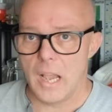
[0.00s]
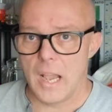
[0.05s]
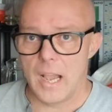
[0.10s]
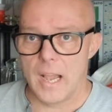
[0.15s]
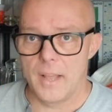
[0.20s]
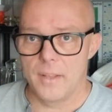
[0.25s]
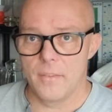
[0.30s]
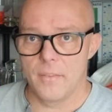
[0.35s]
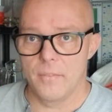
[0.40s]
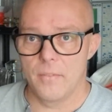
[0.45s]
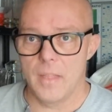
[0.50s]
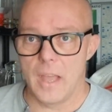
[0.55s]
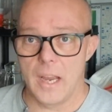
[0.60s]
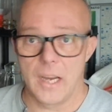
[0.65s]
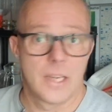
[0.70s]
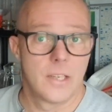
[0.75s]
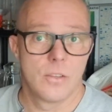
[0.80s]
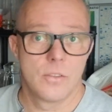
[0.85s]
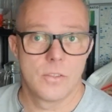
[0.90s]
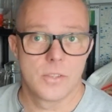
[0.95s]
and
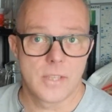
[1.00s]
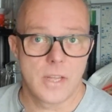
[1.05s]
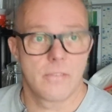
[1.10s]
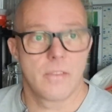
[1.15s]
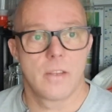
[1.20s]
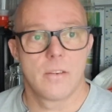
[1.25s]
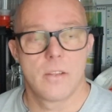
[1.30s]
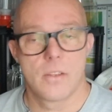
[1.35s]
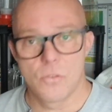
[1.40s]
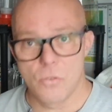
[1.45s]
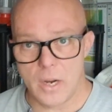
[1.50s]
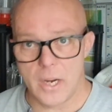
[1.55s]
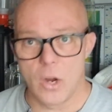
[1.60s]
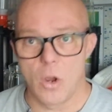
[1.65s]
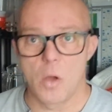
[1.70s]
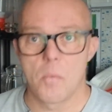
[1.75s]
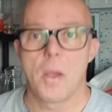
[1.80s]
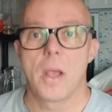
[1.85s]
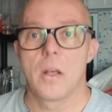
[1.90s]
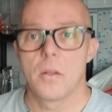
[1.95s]
I can understand then the dry
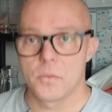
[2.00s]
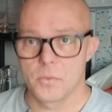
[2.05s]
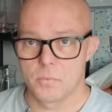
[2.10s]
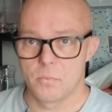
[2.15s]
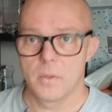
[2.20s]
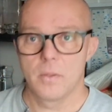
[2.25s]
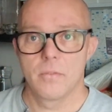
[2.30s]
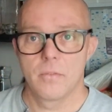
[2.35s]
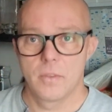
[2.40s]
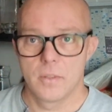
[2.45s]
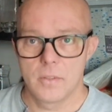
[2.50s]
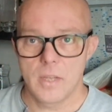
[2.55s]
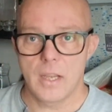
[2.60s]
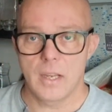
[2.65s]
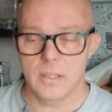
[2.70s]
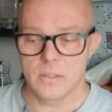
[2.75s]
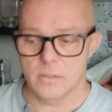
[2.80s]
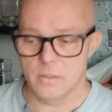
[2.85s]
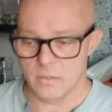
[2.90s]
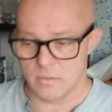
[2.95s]
hop helps with the
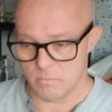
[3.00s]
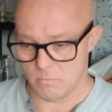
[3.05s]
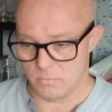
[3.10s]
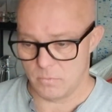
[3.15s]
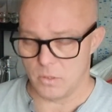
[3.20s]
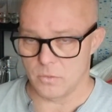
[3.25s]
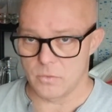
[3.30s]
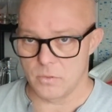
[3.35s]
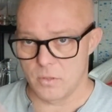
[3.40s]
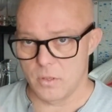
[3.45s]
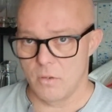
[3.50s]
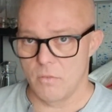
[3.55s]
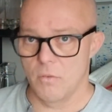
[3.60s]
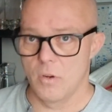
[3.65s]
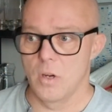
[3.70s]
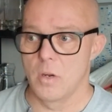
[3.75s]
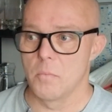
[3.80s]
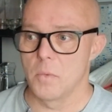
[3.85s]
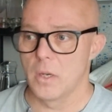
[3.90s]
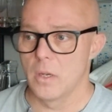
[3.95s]
taste and because of the
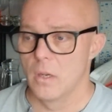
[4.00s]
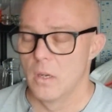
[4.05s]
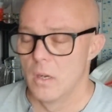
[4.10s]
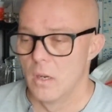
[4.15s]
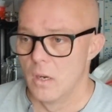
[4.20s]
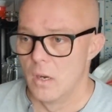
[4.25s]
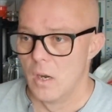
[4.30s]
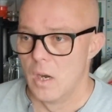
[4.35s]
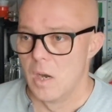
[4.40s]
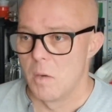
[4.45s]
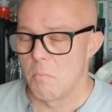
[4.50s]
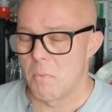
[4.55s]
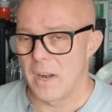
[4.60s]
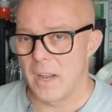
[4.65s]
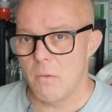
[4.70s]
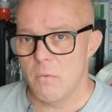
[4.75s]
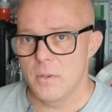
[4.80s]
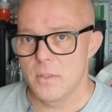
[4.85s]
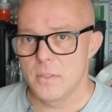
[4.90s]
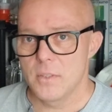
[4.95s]
aroma. But
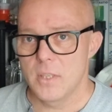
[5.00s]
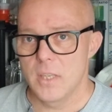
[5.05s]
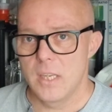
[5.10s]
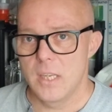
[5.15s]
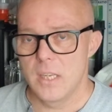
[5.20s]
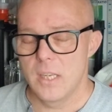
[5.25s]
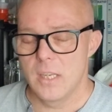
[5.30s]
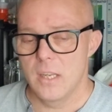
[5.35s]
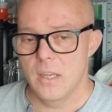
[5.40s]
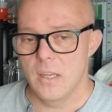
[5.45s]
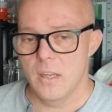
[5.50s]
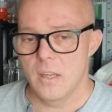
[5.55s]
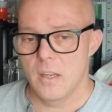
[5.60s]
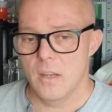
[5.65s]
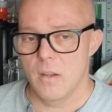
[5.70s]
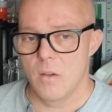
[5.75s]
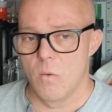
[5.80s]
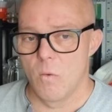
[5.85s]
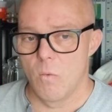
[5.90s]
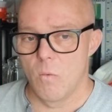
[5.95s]
I want to see
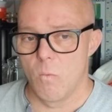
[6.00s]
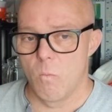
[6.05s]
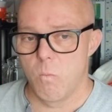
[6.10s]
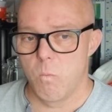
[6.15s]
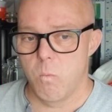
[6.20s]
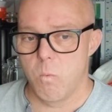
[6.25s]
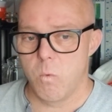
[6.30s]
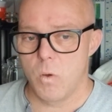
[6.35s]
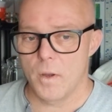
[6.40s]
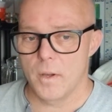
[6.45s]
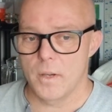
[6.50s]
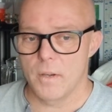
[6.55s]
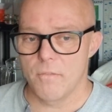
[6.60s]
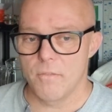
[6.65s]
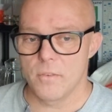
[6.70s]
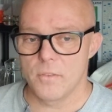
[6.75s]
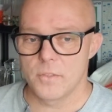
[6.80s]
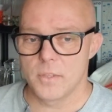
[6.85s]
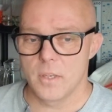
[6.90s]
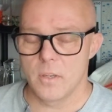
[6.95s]
what a
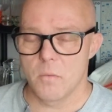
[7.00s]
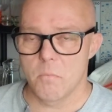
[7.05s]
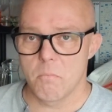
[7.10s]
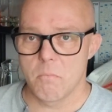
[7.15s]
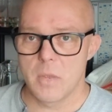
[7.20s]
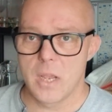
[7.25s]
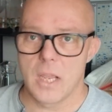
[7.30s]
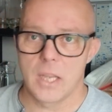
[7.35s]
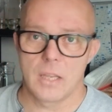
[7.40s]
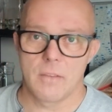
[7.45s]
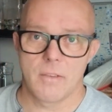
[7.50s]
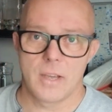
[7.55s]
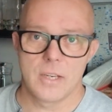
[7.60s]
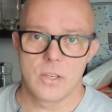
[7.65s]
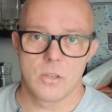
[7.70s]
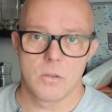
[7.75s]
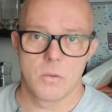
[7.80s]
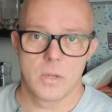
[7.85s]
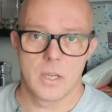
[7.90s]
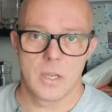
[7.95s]
difference it can make if I
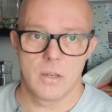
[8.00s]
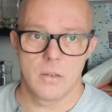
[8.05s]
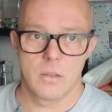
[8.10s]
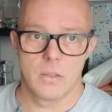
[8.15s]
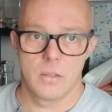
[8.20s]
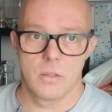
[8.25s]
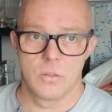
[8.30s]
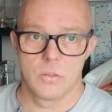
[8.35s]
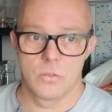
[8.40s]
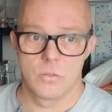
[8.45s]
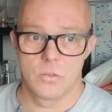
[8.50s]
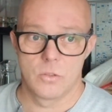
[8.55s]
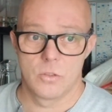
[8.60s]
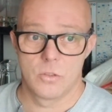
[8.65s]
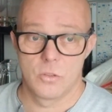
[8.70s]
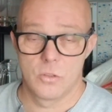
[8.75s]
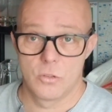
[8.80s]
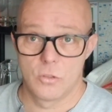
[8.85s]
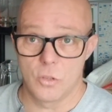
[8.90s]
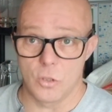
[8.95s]
do it
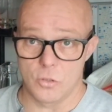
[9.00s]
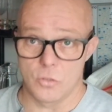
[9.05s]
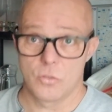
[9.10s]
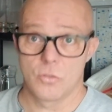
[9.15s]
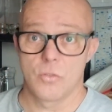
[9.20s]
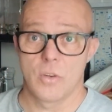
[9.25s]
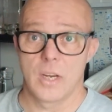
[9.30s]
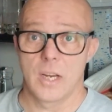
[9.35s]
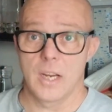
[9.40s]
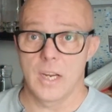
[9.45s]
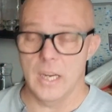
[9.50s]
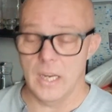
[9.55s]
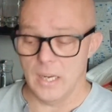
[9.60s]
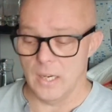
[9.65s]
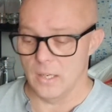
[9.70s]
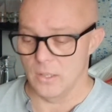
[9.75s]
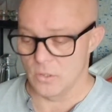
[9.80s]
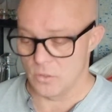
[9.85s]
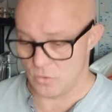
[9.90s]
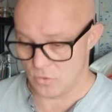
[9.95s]
just
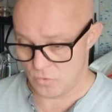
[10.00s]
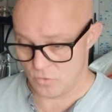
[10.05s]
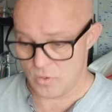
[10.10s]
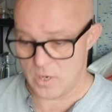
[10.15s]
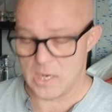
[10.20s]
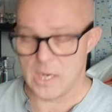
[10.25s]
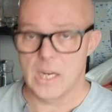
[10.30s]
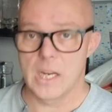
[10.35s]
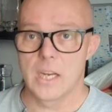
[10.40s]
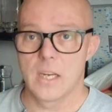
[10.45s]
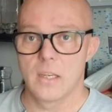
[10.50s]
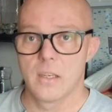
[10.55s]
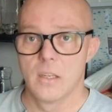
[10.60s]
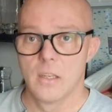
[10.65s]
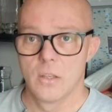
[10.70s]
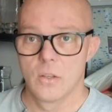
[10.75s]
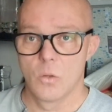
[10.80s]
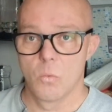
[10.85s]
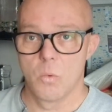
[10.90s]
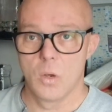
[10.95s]
straight in
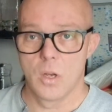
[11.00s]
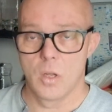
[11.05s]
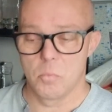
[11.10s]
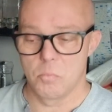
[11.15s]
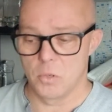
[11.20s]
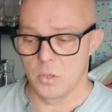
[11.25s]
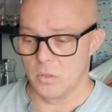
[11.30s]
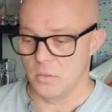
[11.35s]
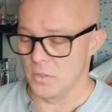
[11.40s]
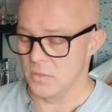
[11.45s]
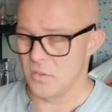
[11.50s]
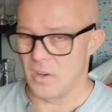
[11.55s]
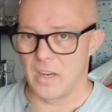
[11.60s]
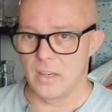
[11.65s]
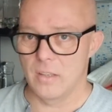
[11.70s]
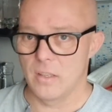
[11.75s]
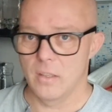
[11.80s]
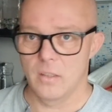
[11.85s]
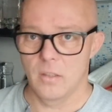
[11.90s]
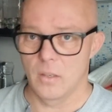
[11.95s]
the whirlpool, the dry,
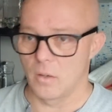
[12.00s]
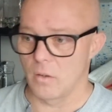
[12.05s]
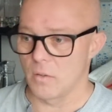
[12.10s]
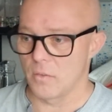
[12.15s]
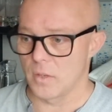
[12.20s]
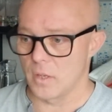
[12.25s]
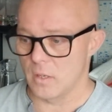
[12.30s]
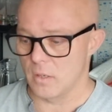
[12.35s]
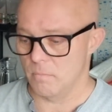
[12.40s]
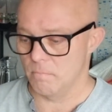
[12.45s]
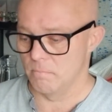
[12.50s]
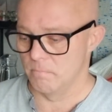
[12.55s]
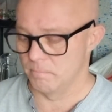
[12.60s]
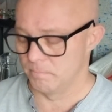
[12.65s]
you know, the